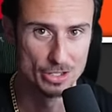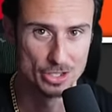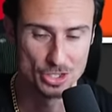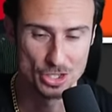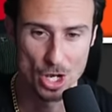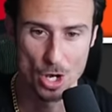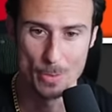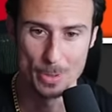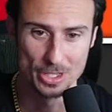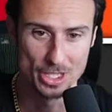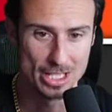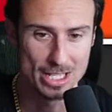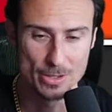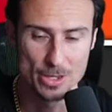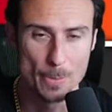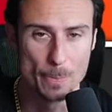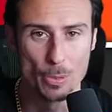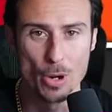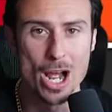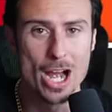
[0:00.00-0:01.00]
So, but the
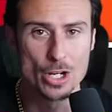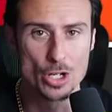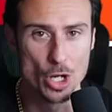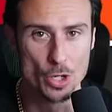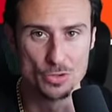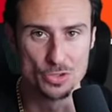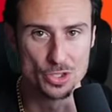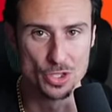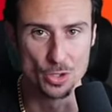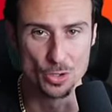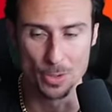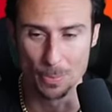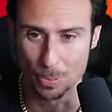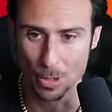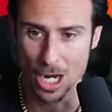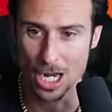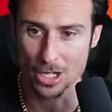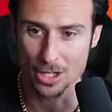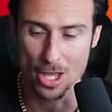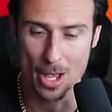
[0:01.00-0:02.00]
the Broncos do the Brock.